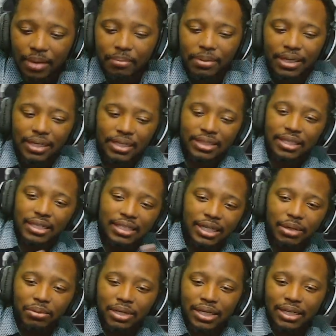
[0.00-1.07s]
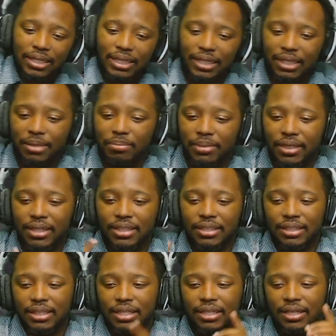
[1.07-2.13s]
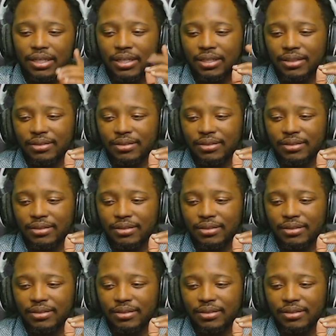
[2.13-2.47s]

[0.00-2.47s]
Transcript: Because he did what he did, because he